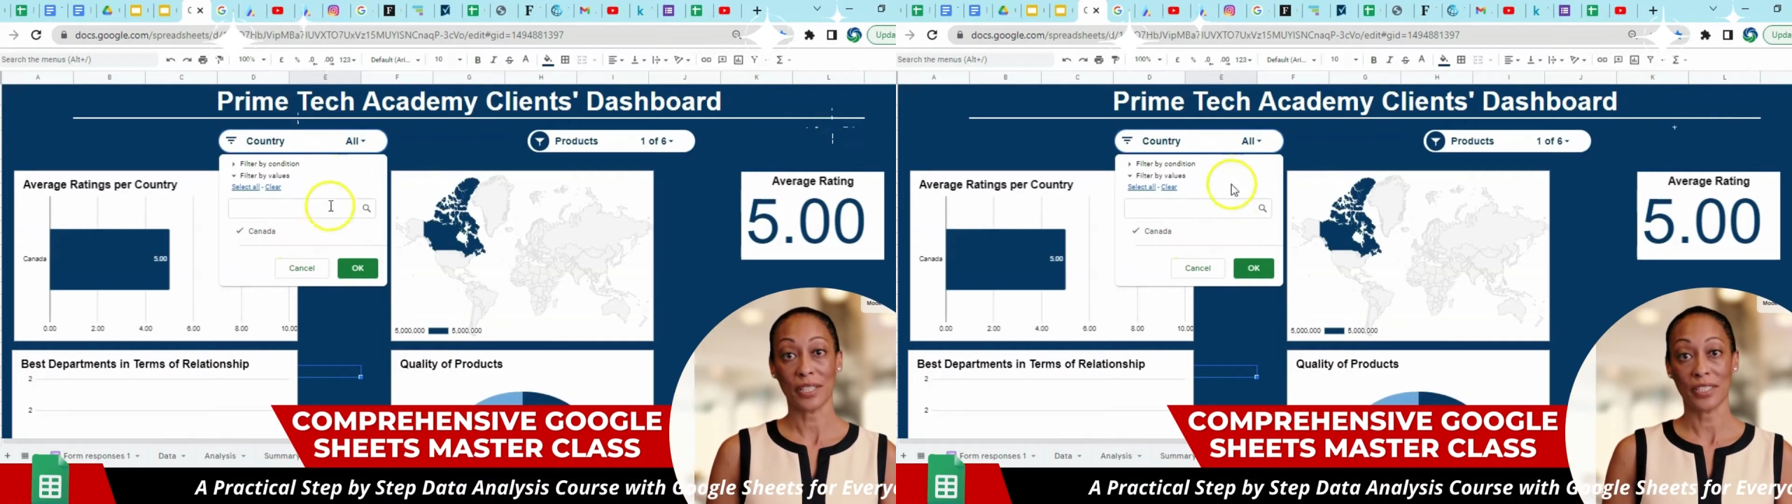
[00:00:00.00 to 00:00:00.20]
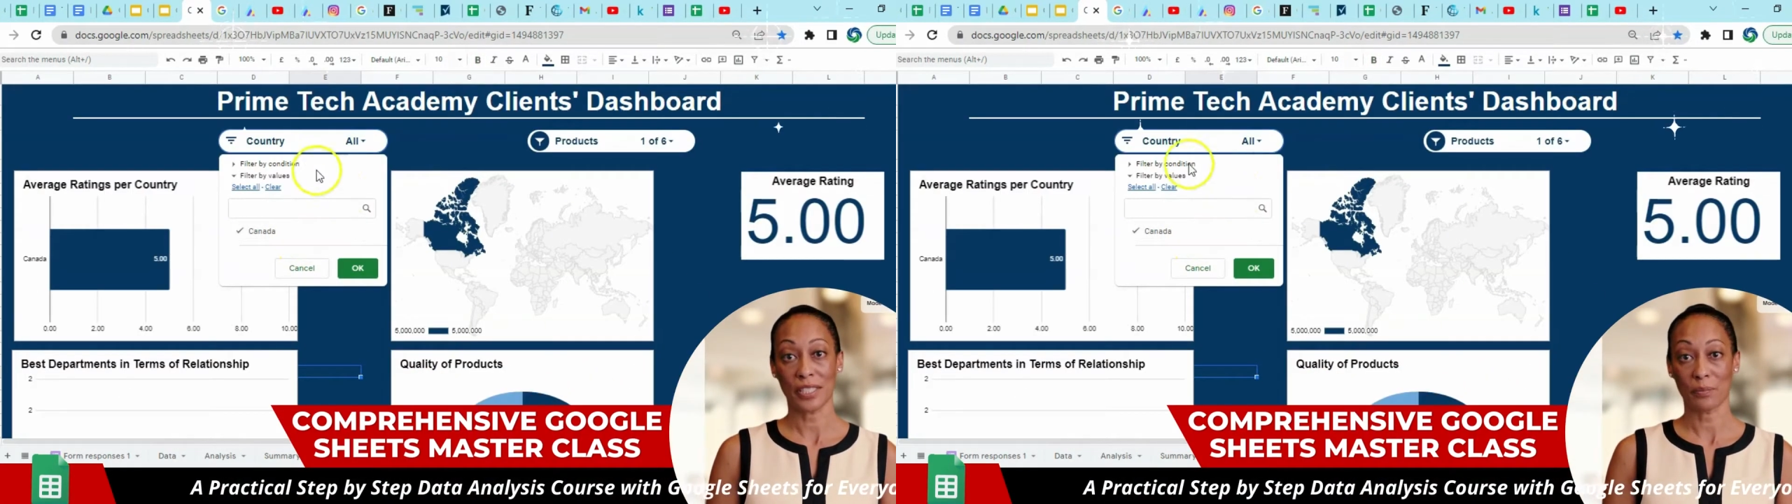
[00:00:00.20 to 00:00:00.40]

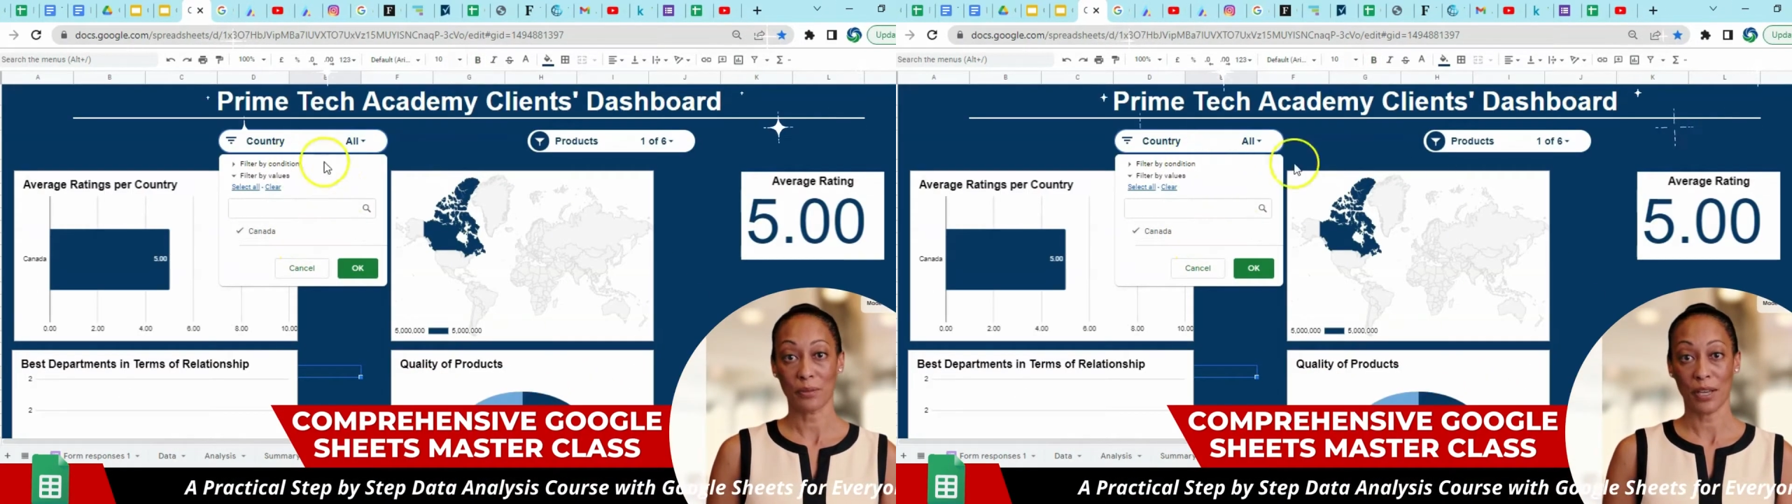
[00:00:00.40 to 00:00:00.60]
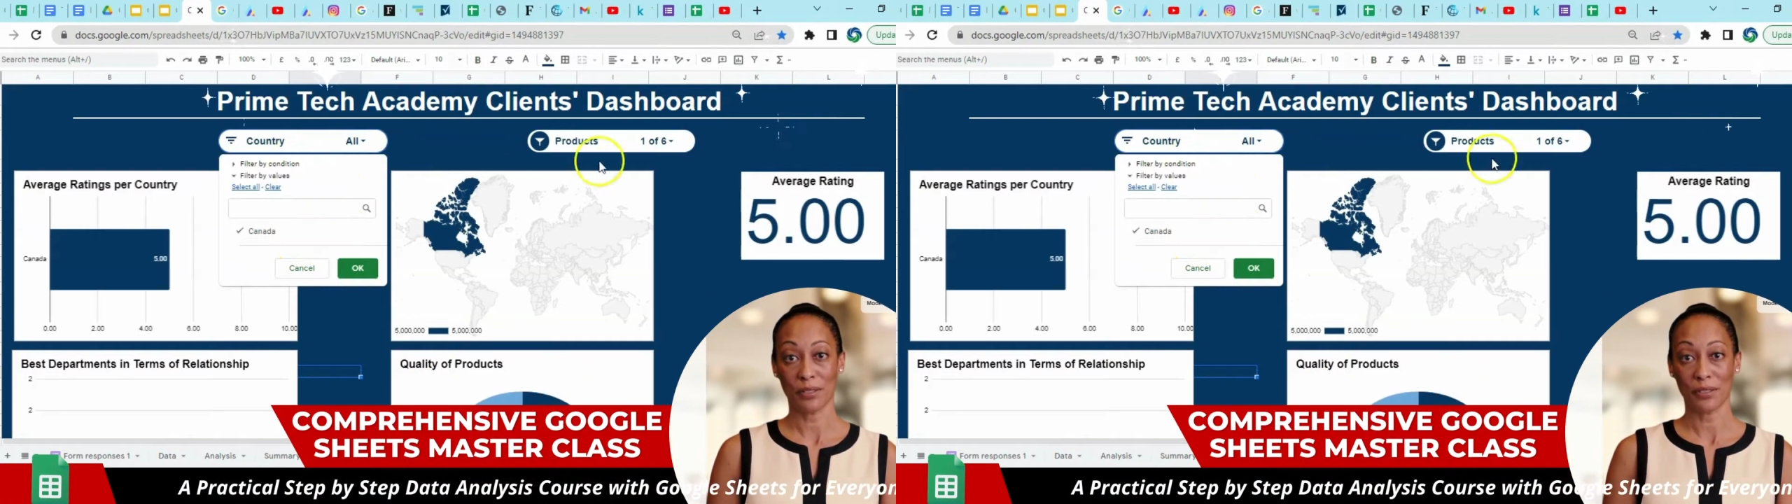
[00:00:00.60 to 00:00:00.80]
business
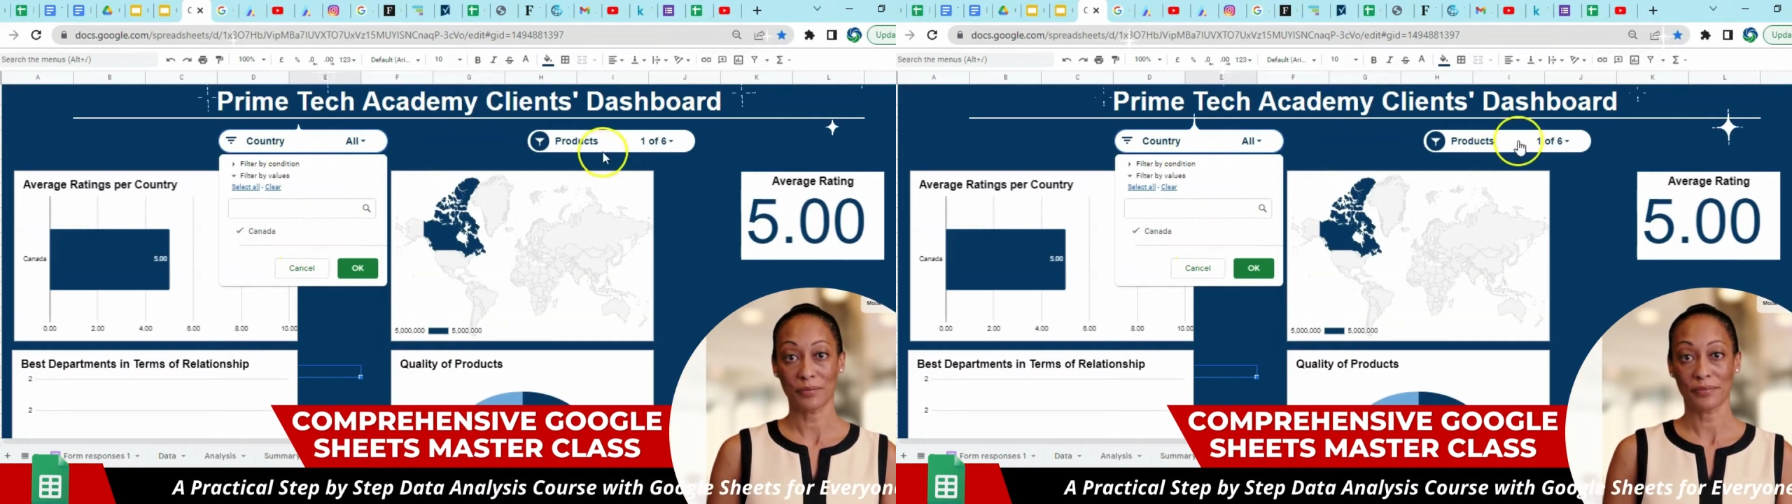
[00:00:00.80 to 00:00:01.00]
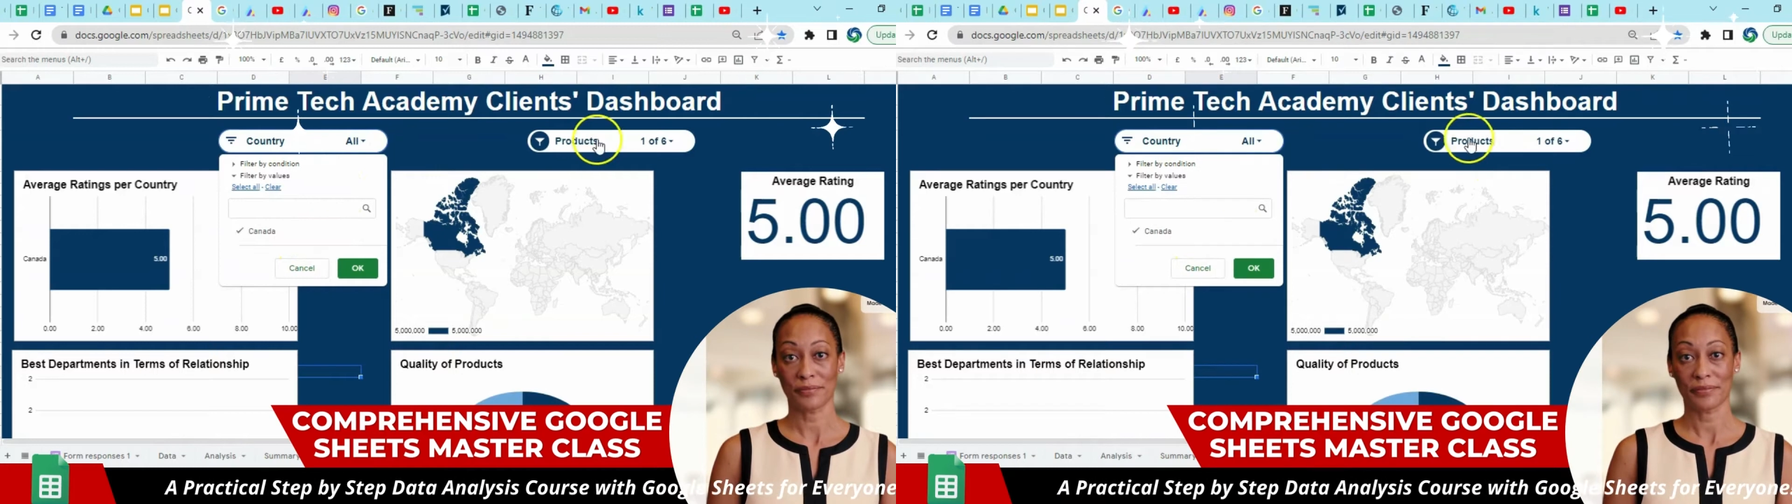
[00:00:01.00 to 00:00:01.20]
problem.